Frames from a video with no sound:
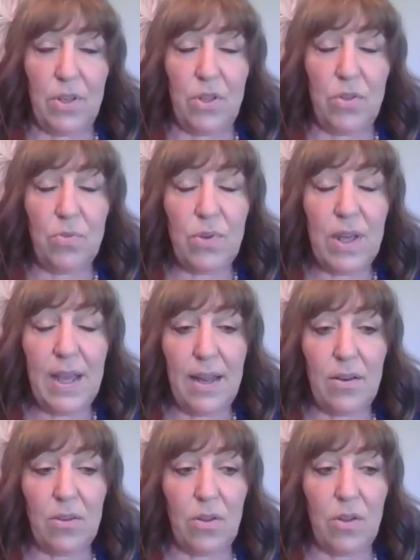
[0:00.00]
you
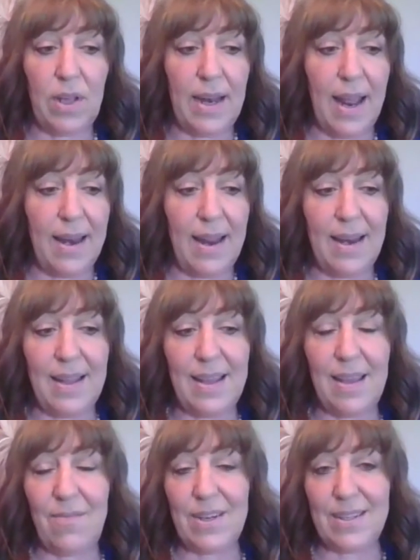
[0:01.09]
can look, and on any
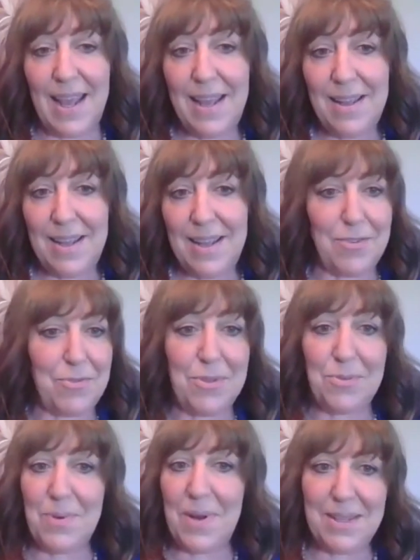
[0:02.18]
given day
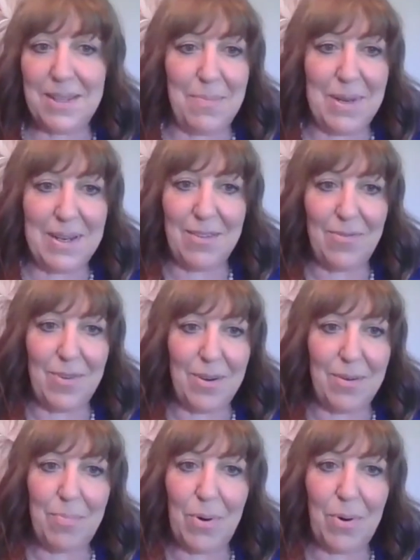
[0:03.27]
interest rates can be different
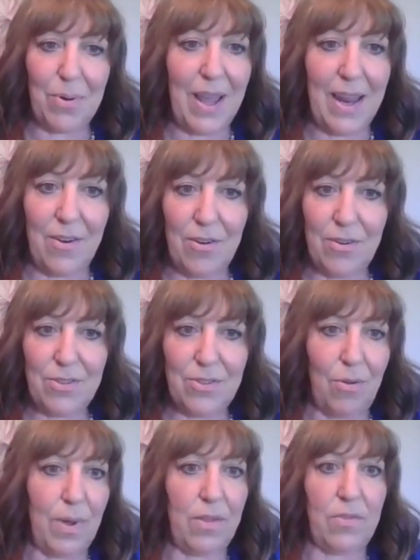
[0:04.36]
per lender. So
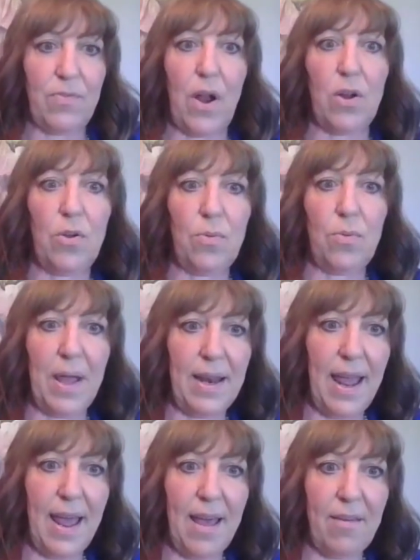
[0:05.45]
Wells Fargo might
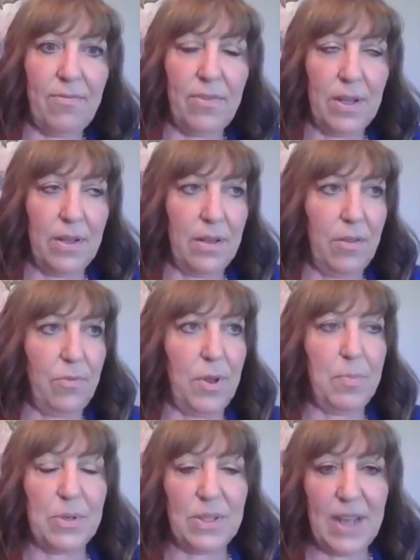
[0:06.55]
have
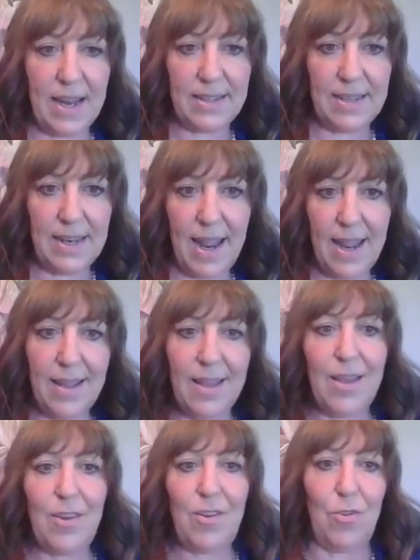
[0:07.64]
3% today,
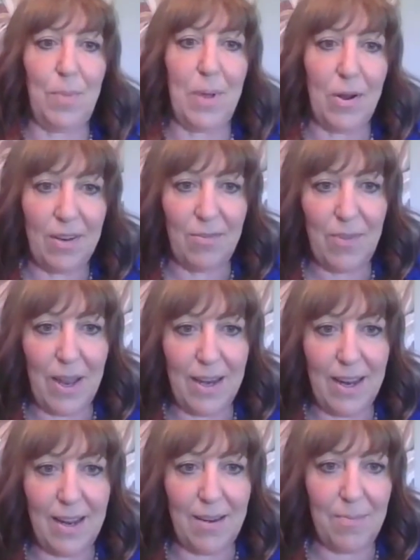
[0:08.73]
New American
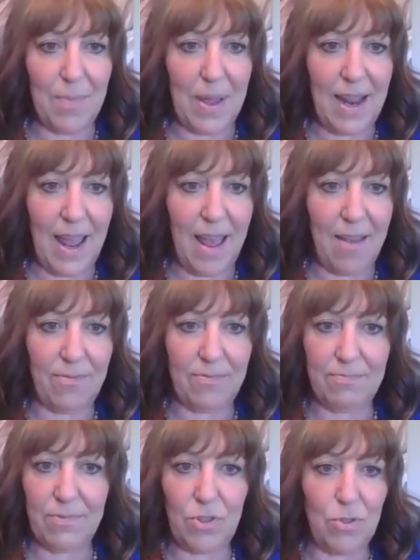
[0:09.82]
Funding might have
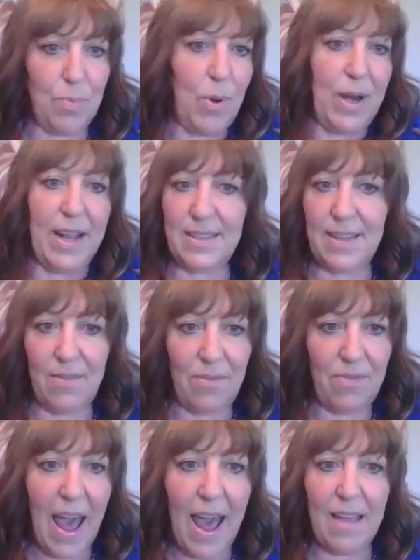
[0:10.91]

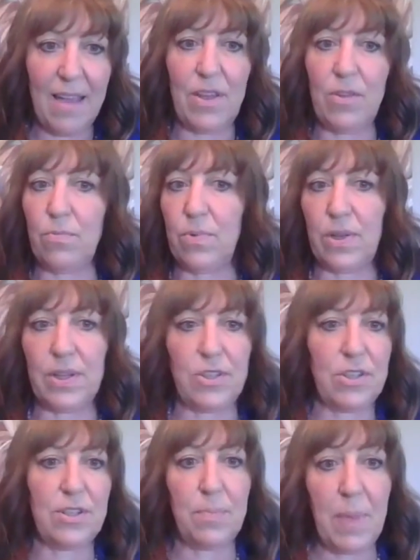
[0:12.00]
2.875. It really
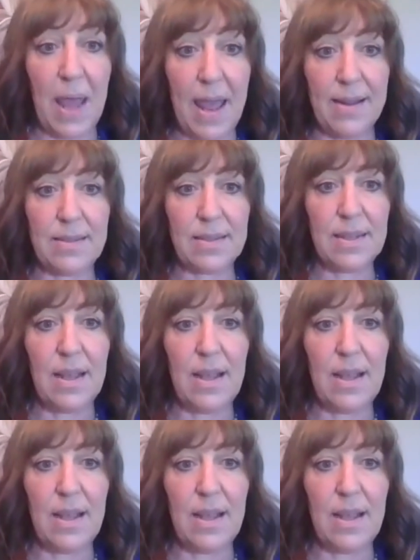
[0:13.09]
just depends,